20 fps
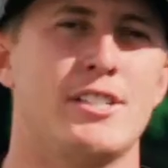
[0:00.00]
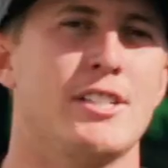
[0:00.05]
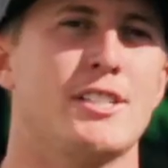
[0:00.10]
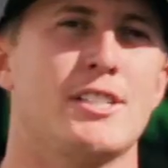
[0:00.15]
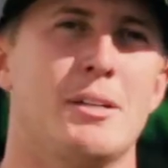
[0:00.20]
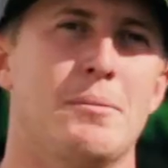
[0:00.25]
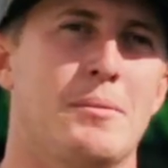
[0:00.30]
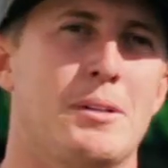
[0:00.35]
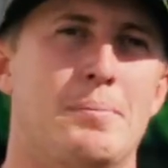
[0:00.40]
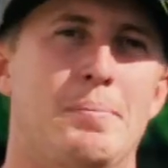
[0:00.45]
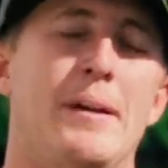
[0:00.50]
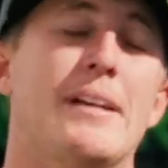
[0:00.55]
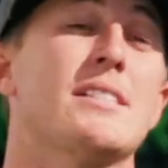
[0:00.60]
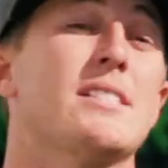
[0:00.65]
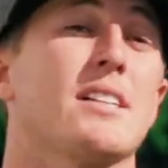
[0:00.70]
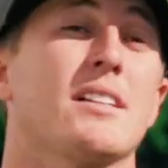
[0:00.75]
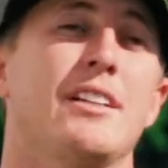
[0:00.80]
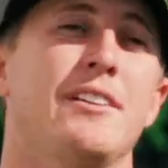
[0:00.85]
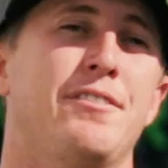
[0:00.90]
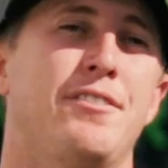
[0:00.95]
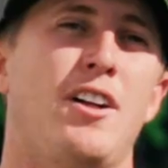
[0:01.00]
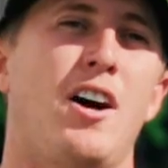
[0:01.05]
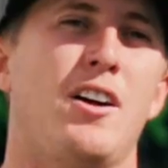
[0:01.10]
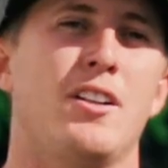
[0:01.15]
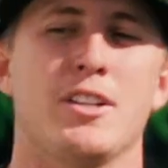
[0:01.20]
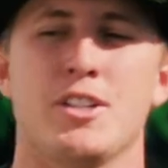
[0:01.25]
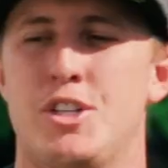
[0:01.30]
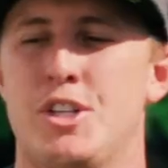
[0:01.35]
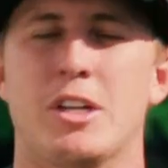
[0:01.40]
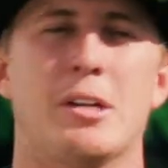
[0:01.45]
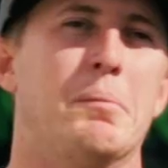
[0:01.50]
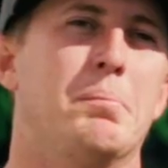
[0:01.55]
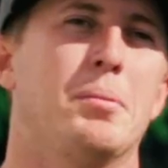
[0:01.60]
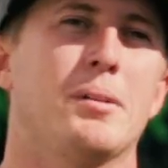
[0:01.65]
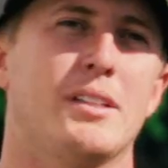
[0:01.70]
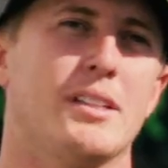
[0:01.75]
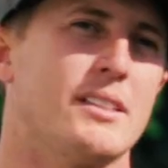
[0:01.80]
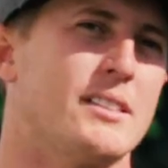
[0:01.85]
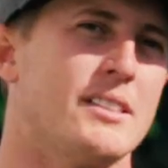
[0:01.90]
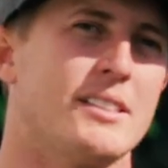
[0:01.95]
system is basically flawless. You can
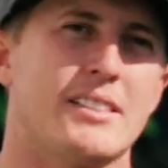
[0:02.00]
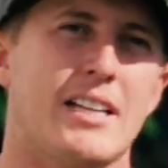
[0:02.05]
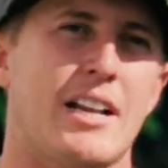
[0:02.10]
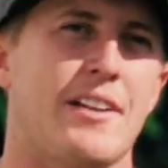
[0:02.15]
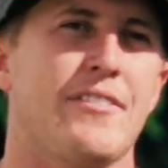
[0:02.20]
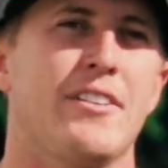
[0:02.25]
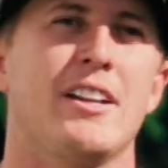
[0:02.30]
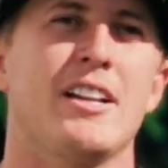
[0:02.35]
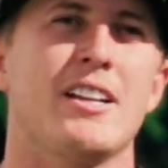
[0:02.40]
put this inside of